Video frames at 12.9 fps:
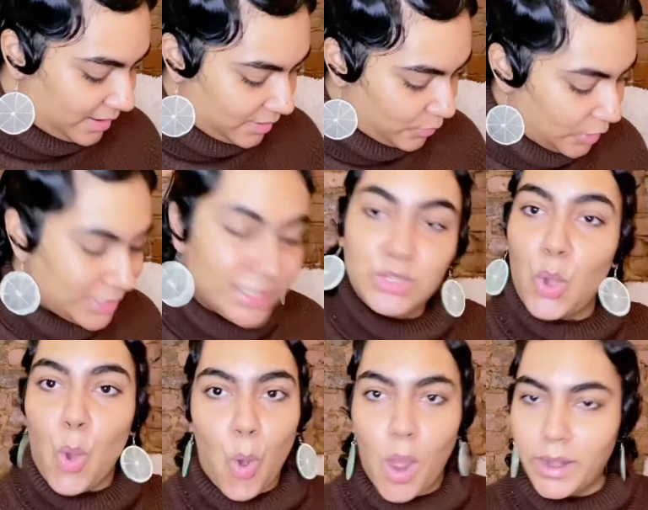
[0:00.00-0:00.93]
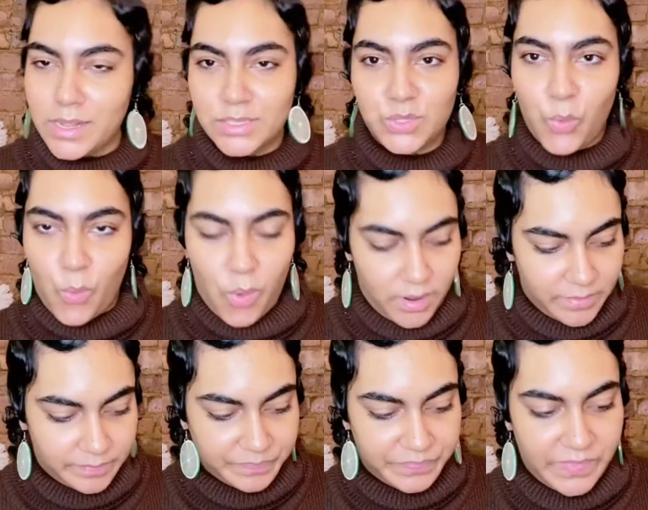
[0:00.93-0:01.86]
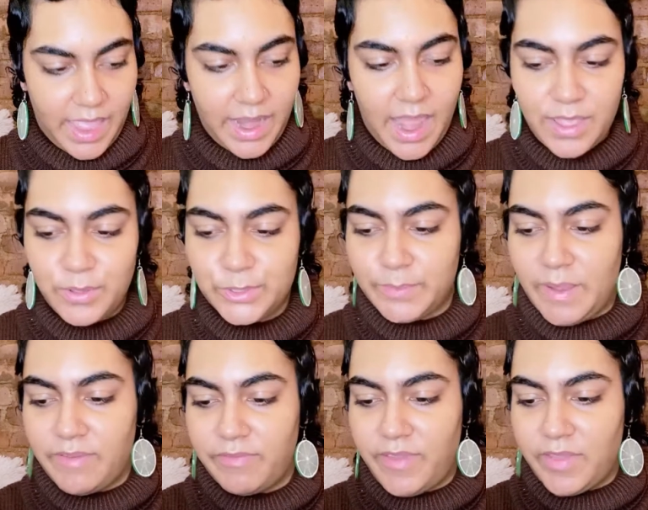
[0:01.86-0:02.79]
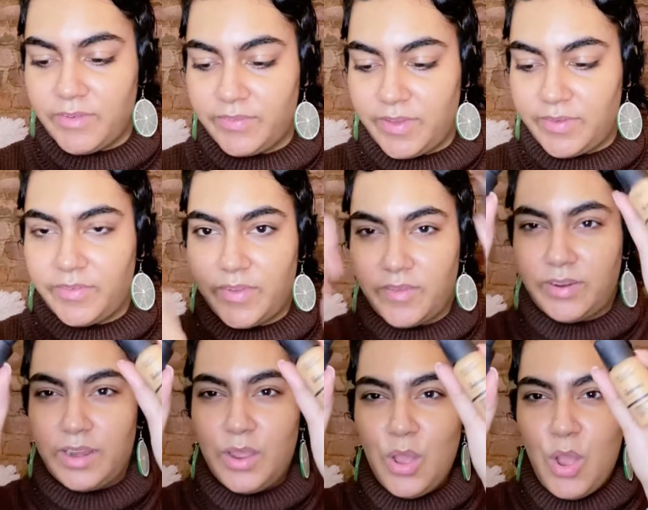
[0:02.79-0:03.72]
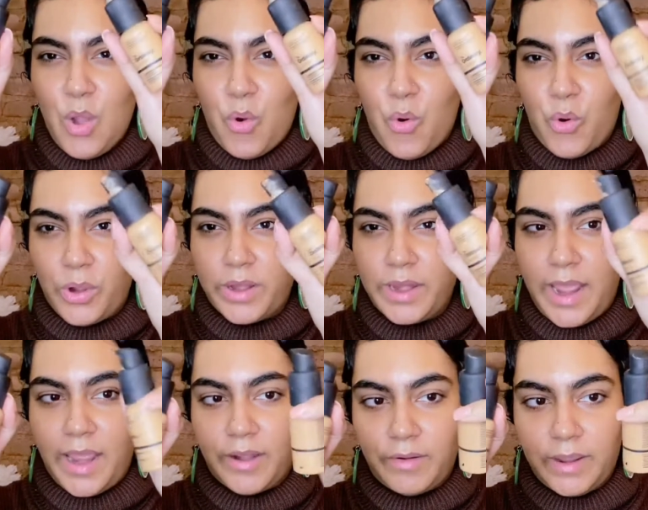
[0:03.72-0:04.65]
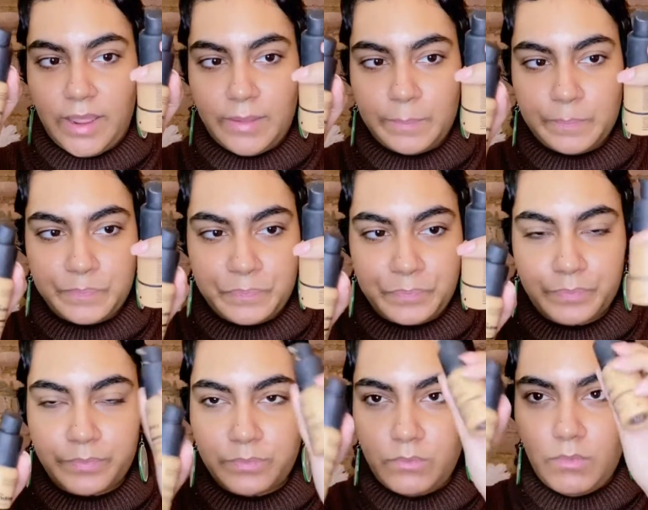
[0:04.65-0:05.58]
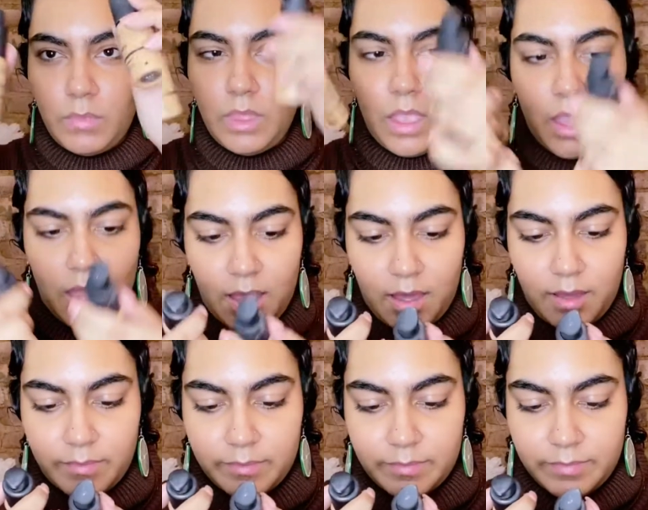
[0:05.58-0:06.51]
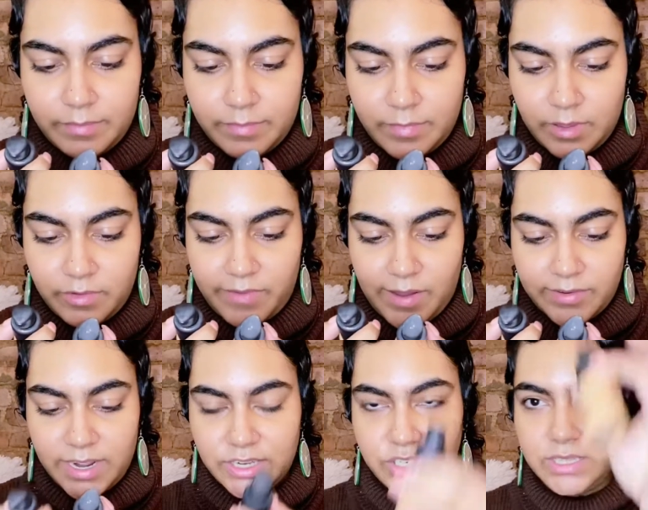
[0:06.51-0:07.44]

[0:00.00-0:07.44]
Once it's on, it's on. Then I use my favorite Ordinary foundation.